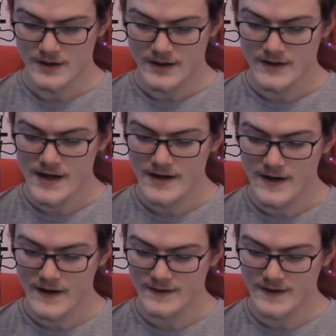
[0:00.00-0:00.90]
And then he
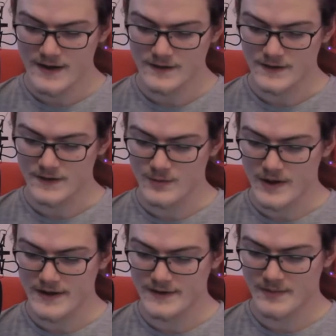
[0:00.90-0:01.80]
asked the eldest
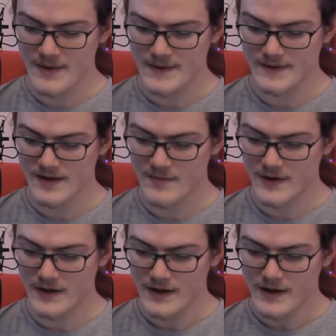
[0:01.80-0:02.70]
where he had spent the
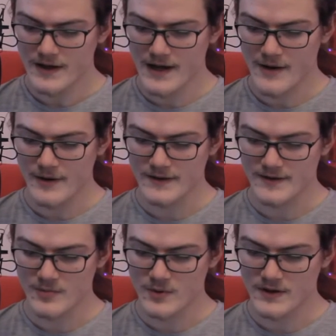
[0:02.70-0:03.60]
summer, and how he had
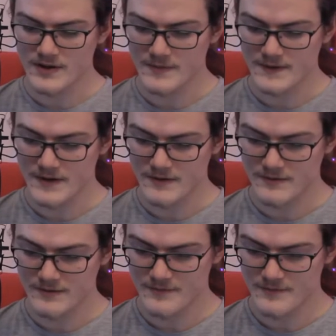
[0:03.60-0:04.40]
supported himself.